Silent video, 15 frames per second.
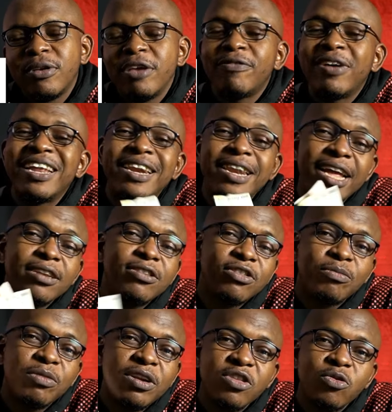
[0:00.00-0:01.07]
if I lend
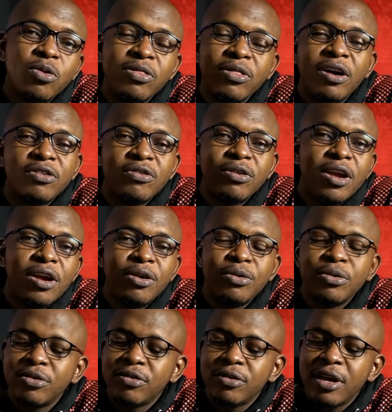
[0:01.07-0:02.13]
somebody this 1,000 naira
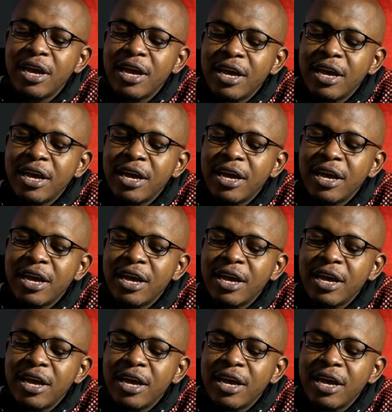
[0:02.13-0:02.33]
notes,